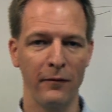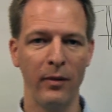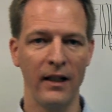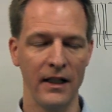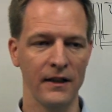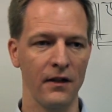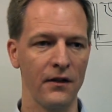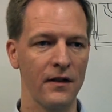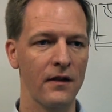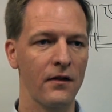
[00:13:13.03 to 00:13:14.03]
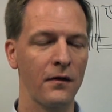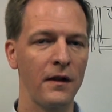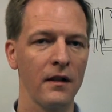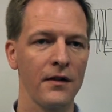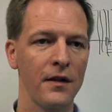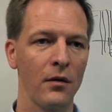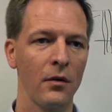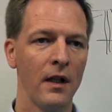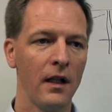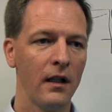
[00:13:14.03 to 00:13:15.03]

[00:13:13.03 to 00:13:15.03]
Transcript: of players in this field. So